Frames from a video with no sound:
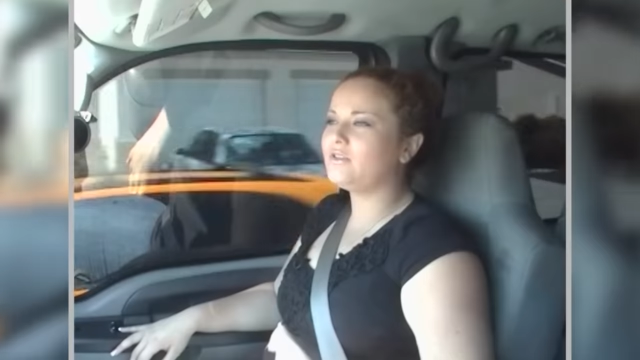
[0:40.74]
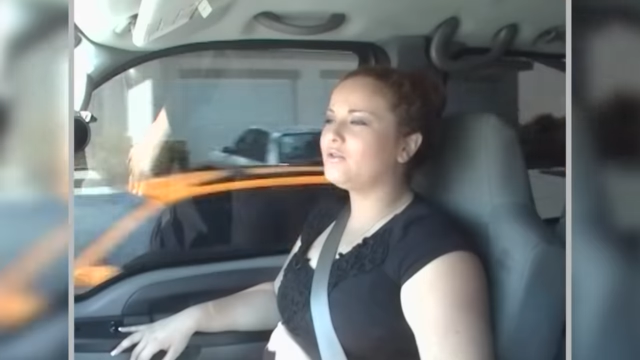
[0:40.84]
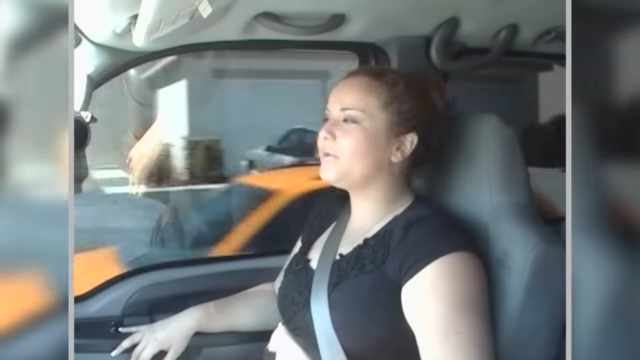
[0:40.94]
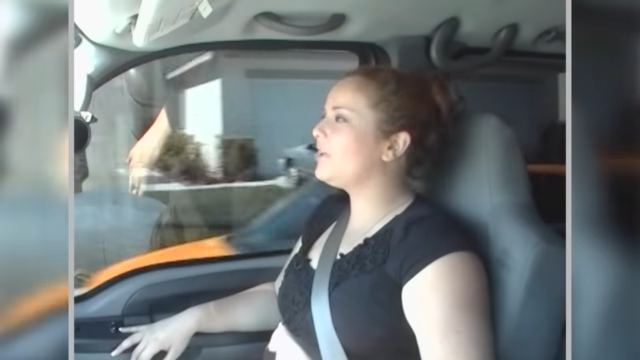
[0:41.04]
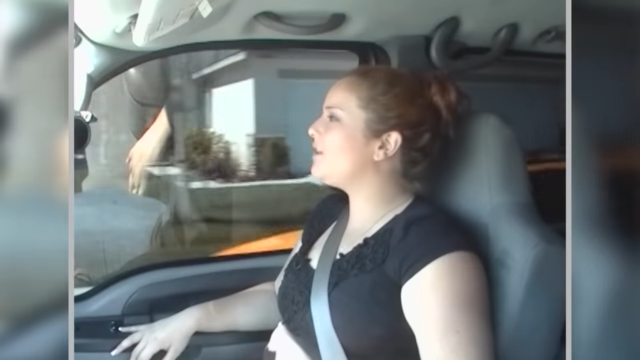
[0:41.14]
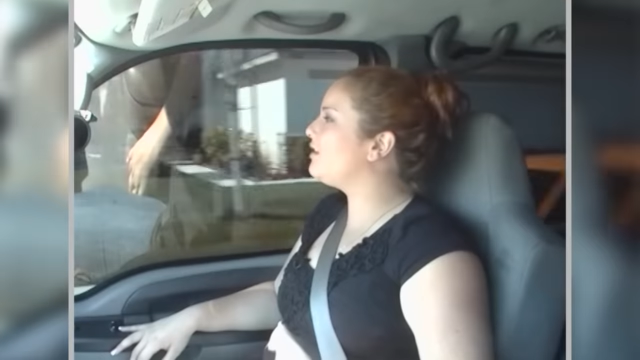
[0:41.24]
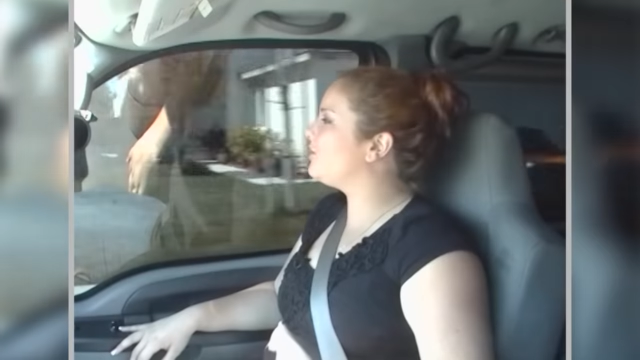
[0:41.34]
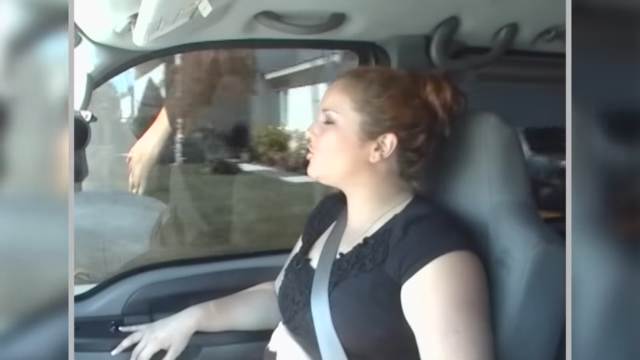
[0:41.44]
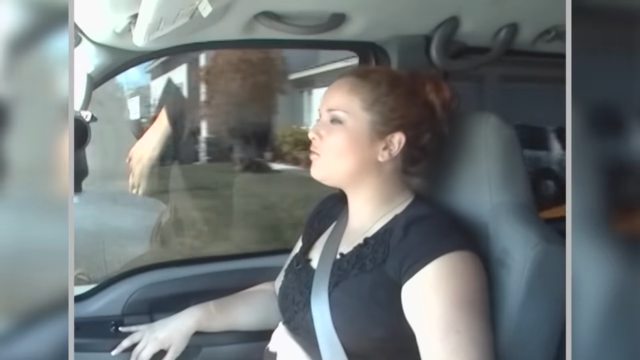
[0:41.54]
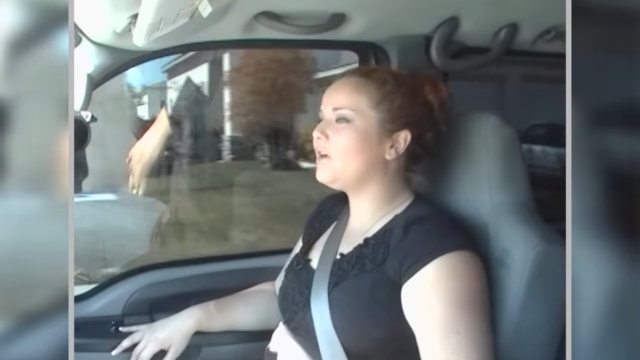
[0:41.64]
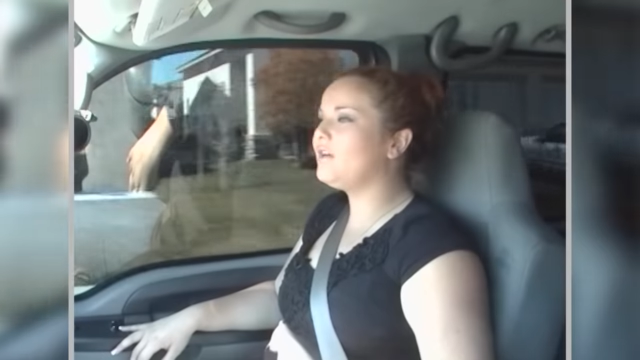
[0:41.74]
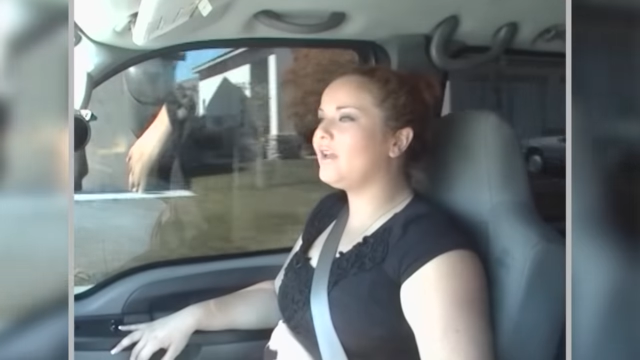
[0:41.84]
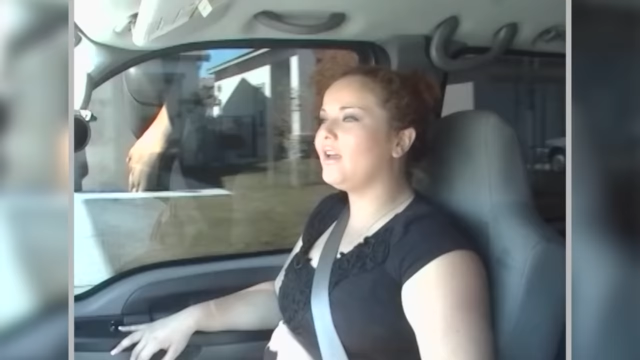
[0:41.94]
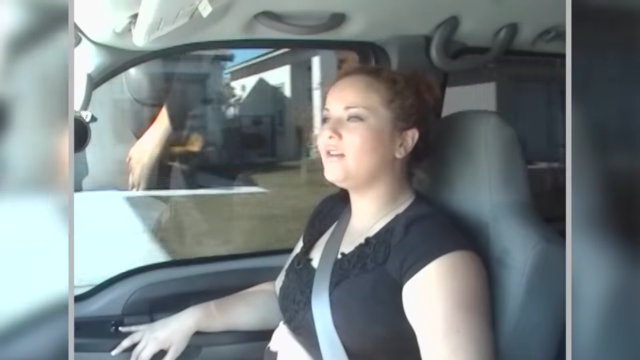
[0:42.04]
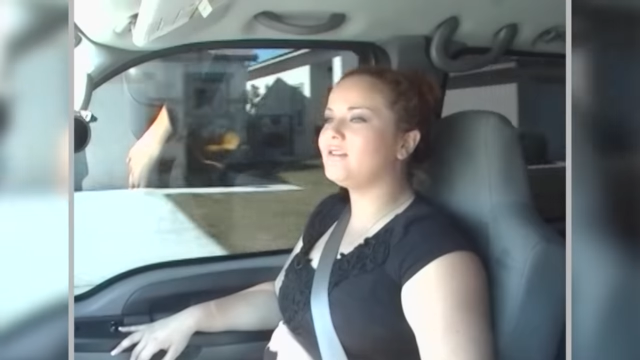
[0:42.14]
so we're like getting a, a truck
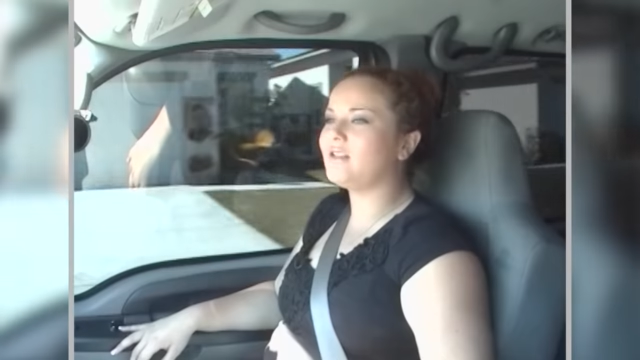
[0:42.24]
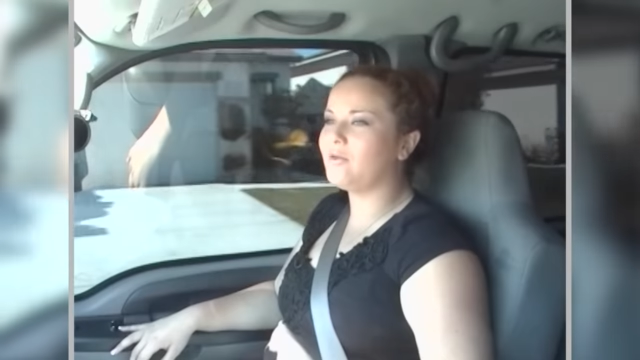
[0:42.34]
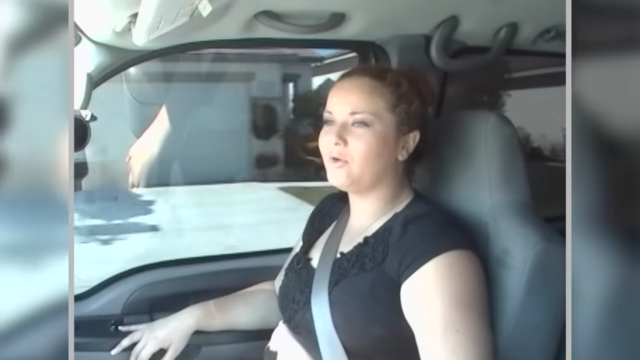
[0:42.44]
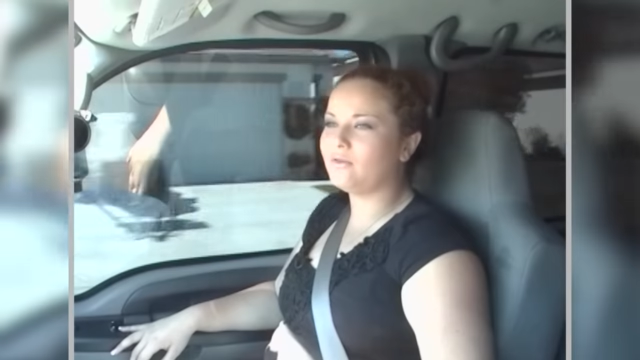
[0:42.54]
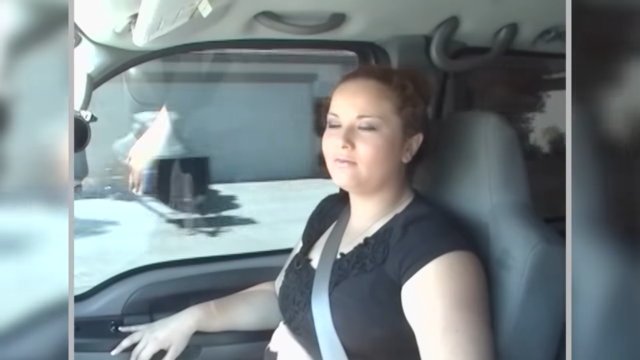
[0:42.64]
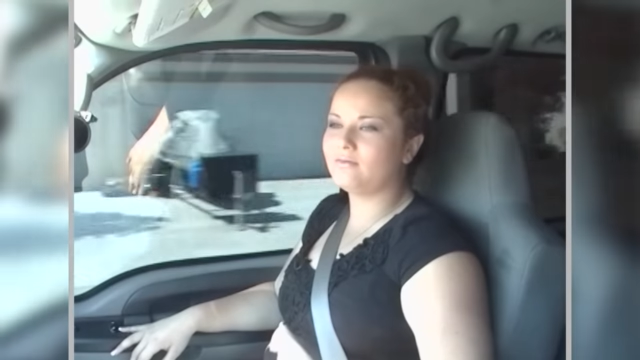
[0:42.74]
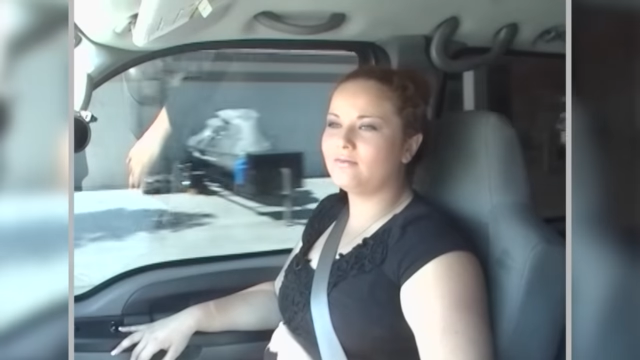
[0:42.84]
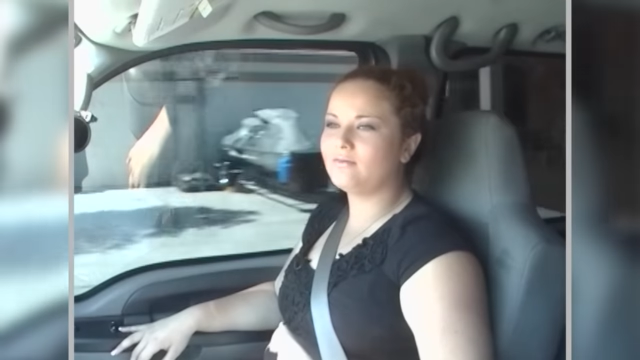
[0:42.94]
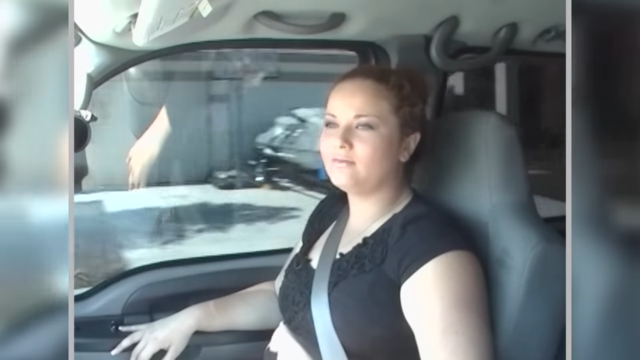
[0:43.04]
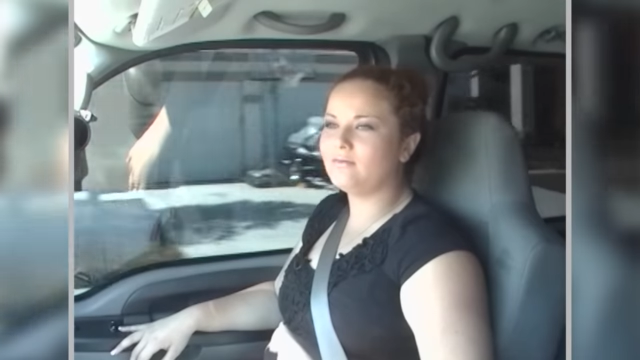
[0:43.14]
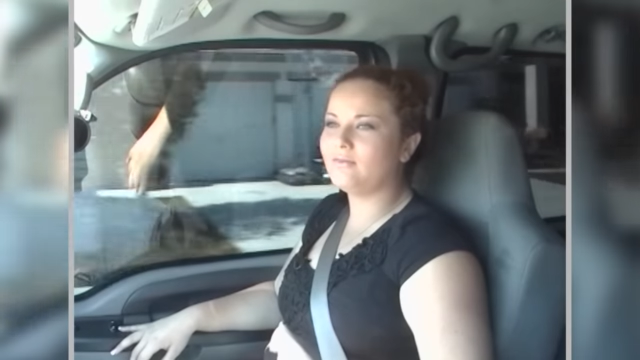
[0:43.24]
and a ski boat. Yeah,